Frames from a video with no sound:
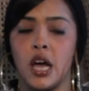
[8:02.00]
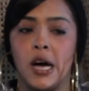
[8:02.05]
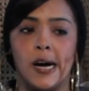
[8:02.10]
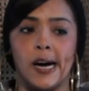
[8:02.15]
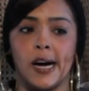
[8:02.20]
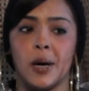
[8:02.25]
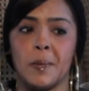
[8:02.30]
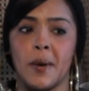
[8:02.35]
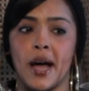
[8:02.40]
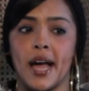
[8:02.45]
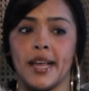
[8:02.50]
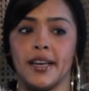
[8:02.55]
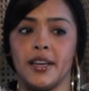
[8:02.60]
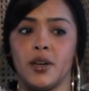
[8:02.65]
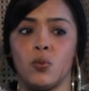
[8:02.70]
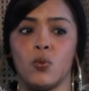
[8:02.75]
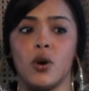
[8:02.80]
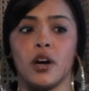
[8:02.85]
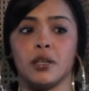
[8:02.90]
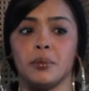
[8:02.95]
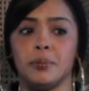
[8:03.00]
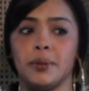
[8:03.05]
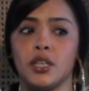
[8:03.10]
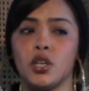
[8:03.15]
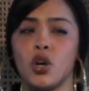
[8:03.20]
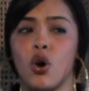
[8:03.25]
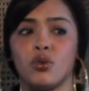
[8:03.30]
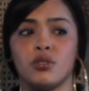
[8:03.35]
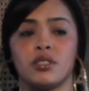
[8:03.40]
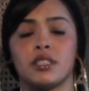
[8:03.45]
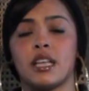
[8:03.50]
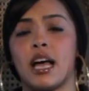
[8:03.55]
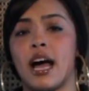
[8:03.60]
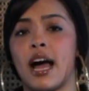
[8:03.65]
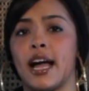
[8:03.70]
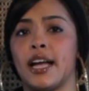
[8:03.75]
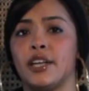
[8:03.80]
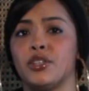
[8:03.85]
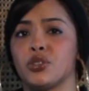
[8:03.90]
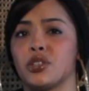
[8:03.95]
I didn't want to be
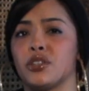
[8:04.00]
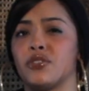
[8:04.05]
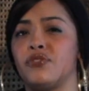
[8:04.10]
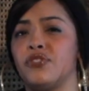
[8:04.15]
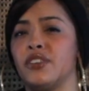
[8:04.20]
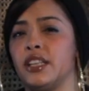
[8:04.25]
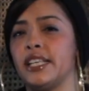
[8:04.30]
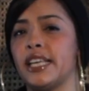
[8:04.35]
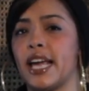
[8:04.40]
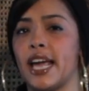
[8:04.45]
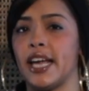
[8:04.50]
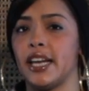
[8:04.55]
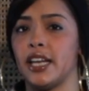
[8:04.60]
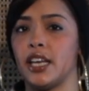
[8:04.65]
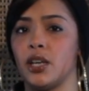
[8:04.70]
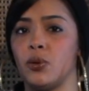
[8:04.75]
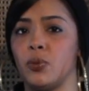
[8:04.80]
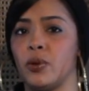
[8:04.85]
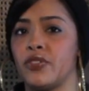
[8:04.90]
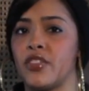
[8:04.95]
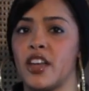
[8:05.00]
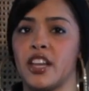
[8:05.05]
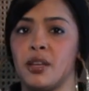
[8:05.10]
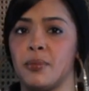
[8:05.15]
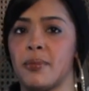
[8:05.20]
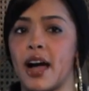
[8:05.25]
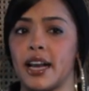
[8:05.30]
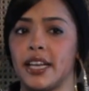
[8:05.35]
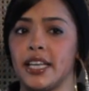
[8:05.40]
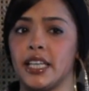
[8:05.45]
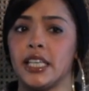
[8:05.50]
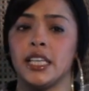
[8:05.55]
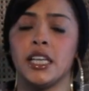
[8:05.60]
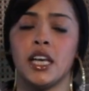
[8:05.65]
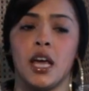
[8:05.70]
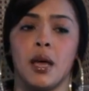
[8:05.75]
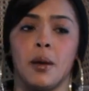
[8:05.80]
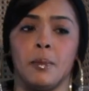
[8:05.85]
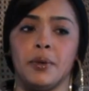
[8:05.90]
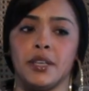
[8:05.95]
co-signed or affiliated with anybody,
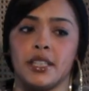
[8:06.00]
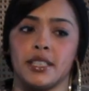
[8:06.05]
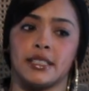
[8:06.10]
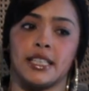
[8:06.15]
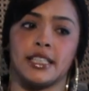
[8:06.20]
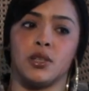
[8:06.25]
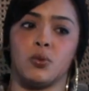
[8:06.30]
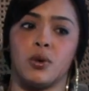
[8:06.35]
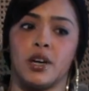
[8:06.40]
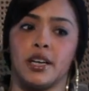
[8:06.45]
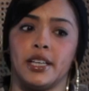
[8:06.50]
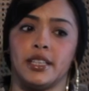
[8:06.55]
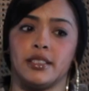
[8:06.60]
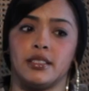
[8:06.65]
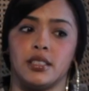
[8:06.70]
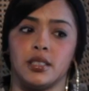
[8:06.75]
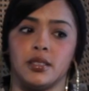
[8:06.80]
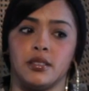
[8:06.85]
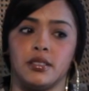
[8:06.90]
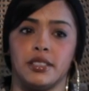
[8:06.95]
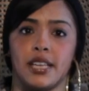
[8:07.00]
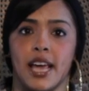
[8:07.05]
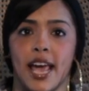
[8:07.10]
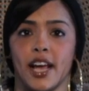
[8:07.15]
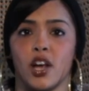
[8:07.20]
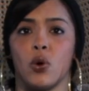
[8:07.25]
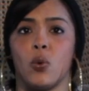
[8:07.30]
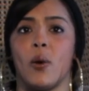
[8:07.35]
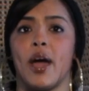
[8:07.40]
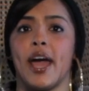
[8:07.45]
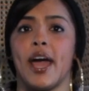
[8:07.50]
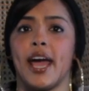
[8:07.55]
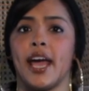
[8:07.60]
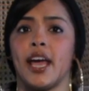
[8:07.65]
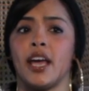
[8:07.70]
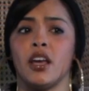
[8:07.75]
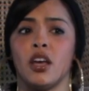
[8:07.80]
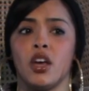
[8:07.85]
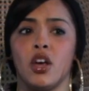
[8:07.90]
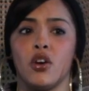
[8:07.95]
because I didn't want it to take
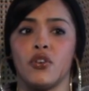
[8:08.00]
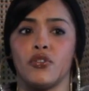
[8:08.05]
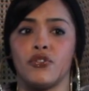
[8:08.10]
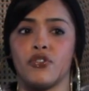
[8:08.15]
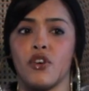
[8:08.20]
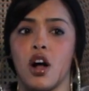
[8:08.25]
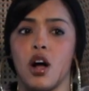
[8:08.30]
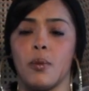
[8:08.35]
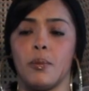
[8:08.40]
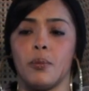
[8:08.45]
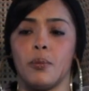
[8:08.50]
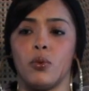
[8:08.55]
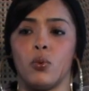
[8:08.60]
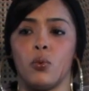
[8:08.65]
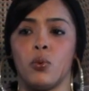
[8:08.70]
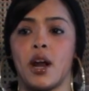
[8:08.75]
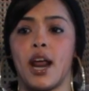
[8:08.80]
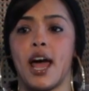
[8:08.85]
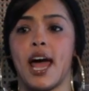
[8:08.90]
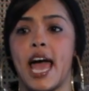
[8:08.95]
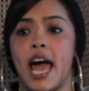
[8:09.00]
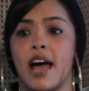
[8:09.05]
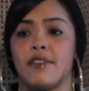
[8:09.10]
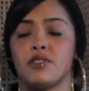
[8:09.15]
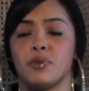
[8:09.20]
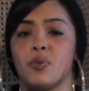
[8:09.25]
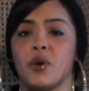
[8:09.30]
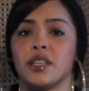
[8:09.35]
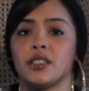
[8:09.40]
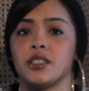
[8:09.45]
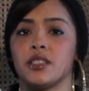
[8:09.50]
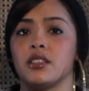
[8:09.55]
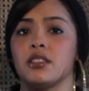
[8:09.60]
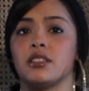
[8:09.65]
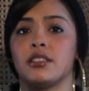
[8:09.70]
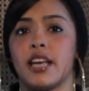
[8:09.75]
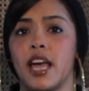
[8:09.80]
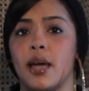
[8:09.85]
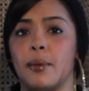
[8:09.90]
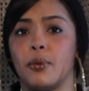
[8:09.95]
away from what I have to bring to the
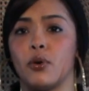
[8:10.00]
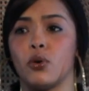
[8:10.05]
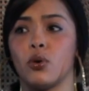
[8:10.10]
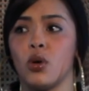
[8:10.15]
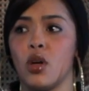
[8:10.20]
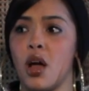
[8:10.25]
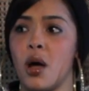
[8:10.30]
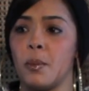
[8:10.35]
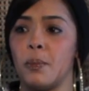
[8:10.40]
table.